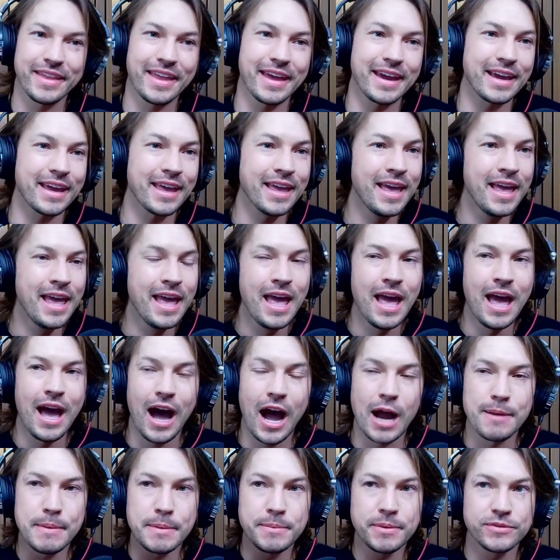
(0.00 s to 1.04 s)
Like,
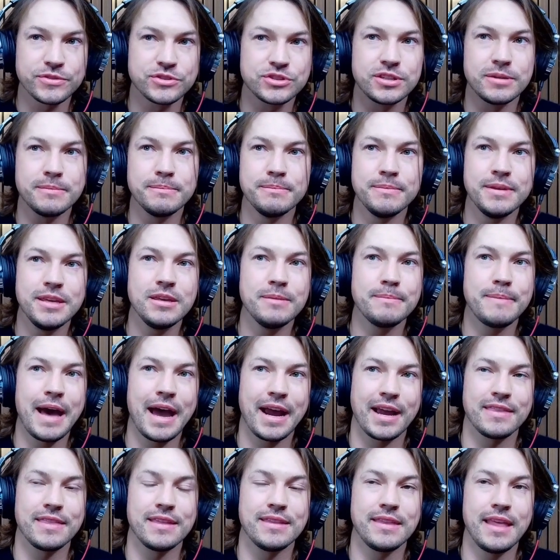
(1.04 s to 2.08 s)
I remember to me
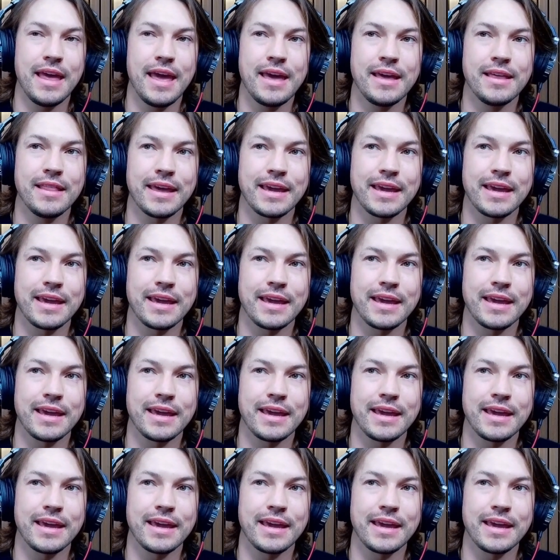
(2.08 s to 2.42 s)
back in the day,